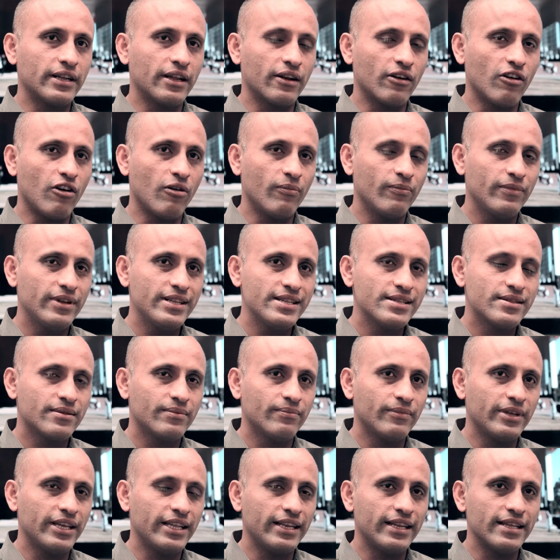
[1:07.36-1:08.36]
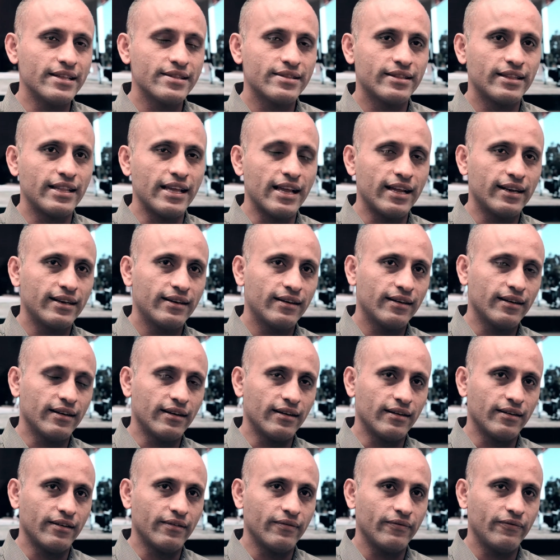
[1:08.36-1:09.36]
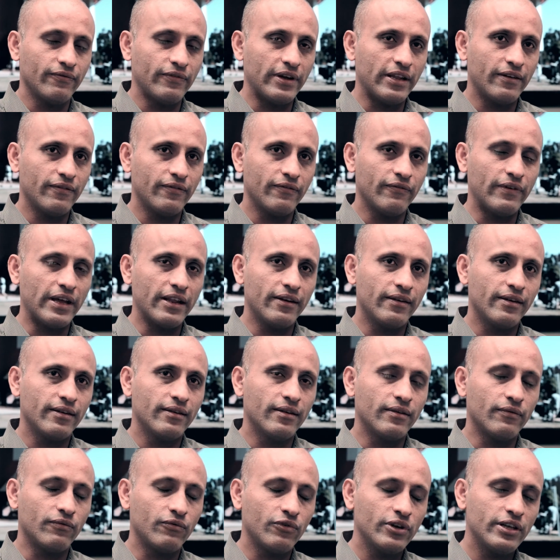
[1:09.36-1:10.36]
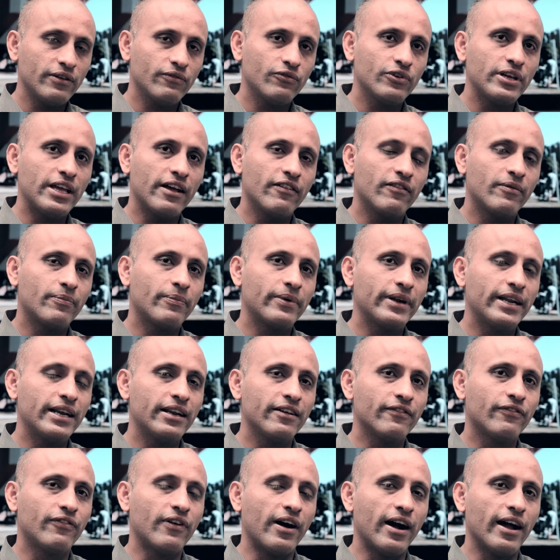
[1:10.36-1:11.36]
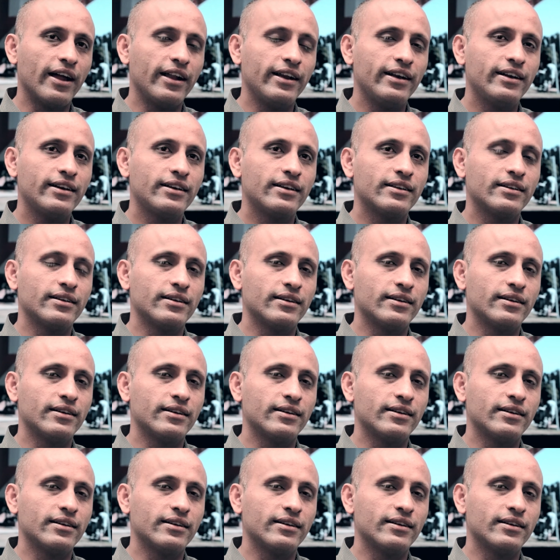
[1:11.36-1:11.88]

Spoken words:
anomalies mean is that when we have a predefined